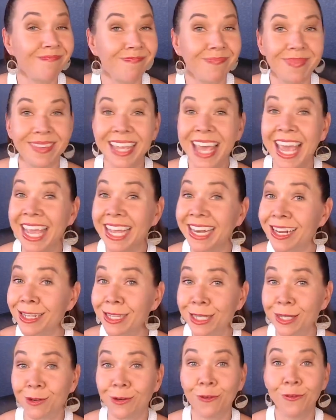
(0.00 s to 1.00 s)

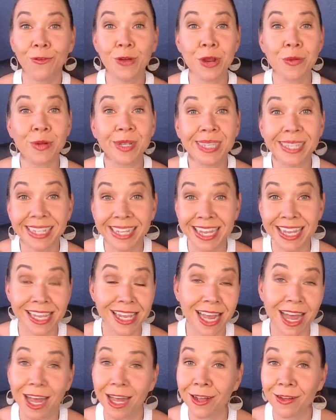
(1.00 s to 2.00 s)
cadence or frequency
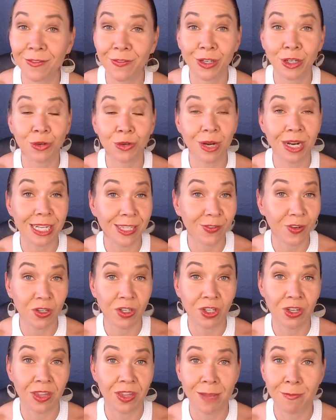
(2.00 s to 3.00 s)
of transfer
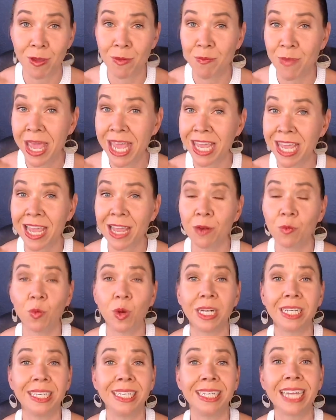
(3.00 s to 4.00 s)
should they be making,
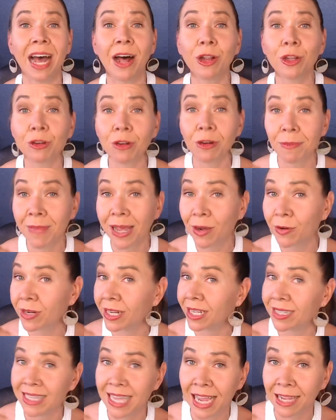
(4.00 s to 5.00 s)
what dollar amount
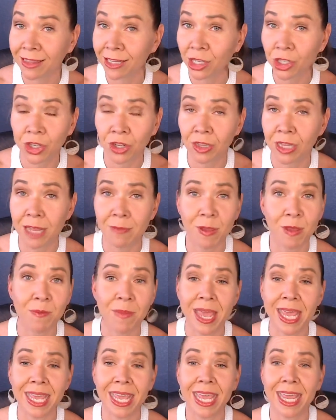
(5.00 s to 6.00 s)
exactly should they be
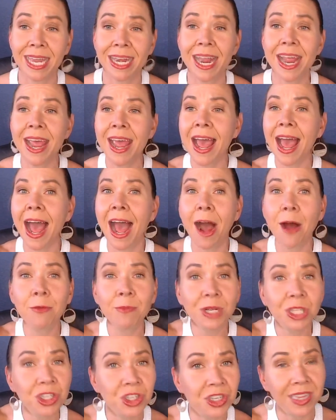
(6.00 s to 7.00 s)
making, how
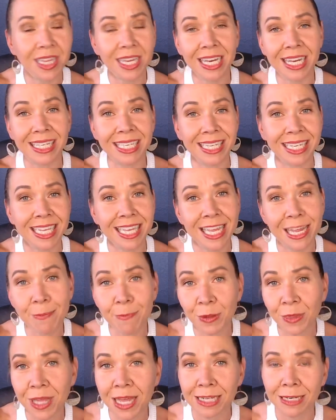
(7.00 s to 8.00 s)
much need to keep
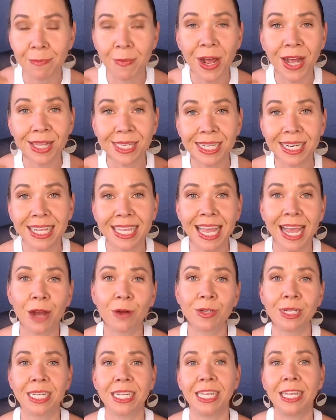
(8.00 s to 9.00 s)
in that deposit
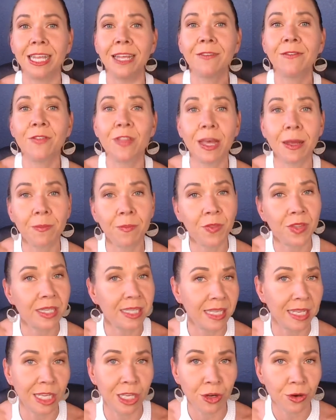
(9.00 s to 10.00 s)
account to give them the
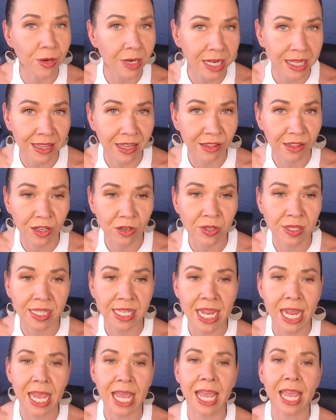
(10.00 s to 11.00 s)
security that they're
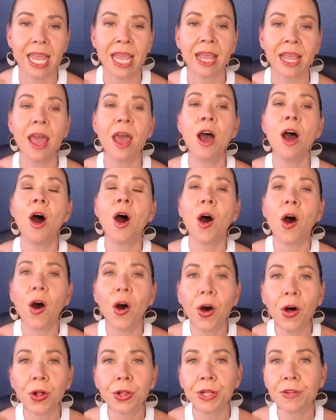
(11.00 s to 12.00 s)
seeking.
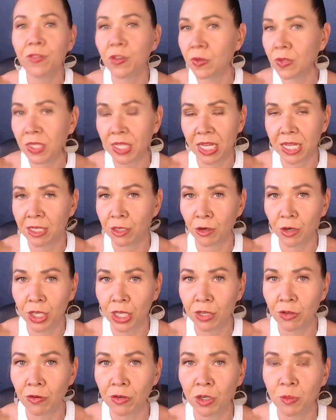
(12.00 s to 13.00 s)
All of those things are
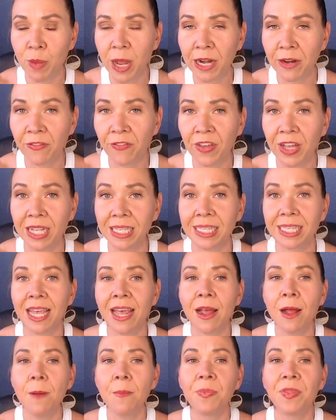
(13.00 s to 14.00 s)
huge benefits
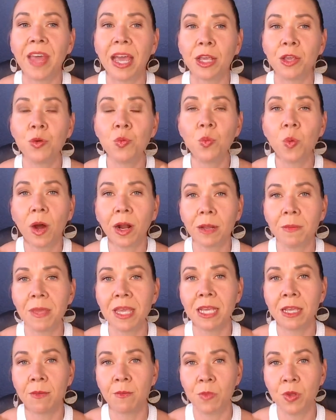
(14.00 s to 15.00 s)
that you want to be
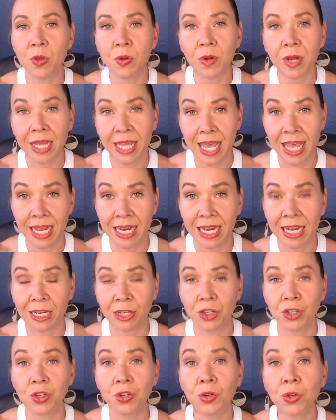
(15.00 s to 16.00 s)

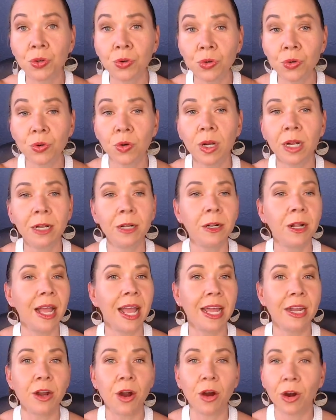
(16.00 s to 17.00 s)
communicating to
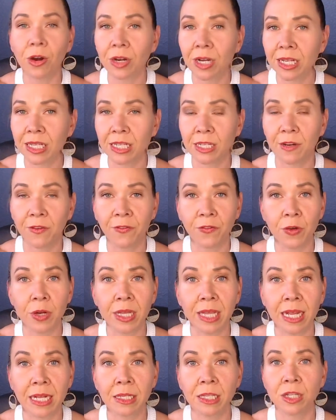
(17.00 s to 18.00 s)
an artist, a
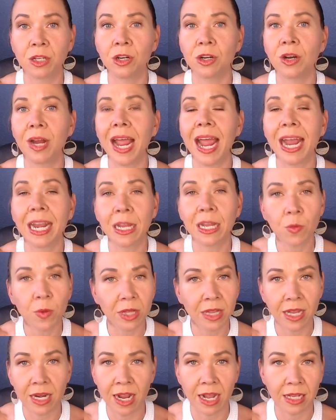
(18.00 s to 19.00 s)
freelancer,
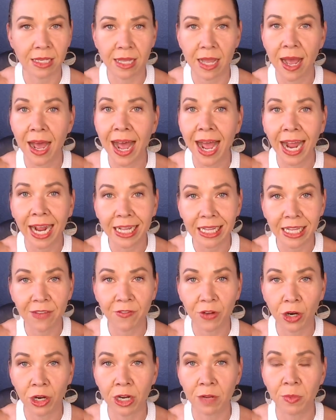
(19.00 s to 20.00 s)
anyone that has a highly
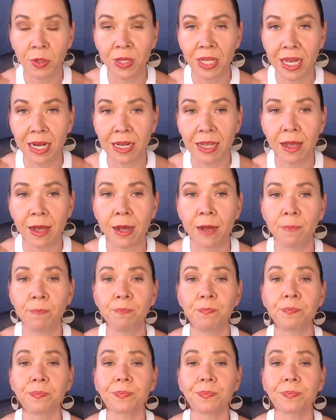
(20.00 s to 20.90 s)
variable income,